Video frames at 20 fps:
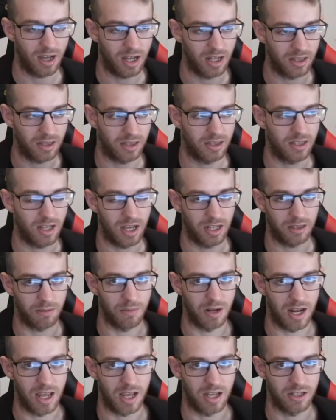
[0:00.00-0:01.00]
at the
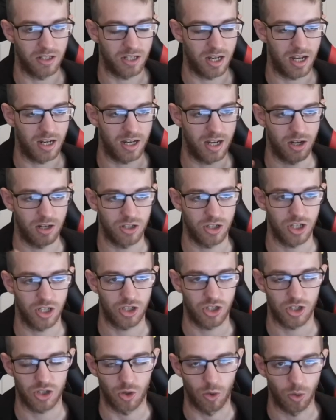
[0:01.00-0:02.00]
minute, and it's
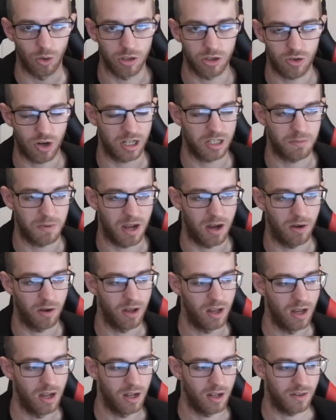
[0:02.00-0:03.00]
just all stressed me out.